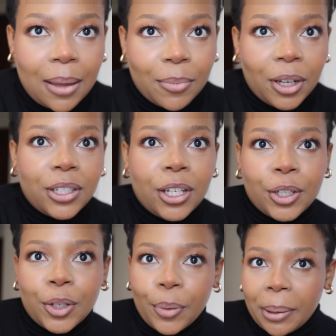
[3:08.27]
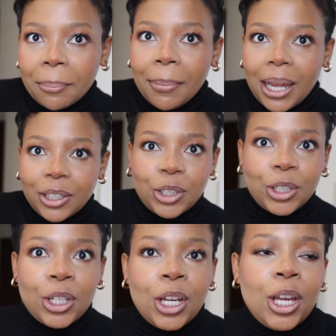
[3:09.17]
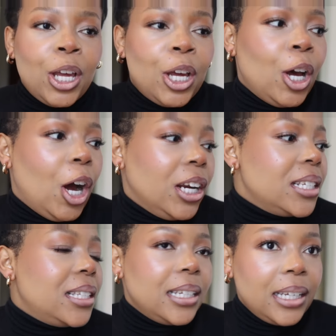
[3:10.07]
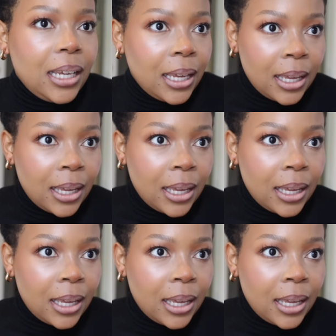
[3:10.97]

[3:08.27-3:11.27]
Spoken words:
I'm not doing much, honestly.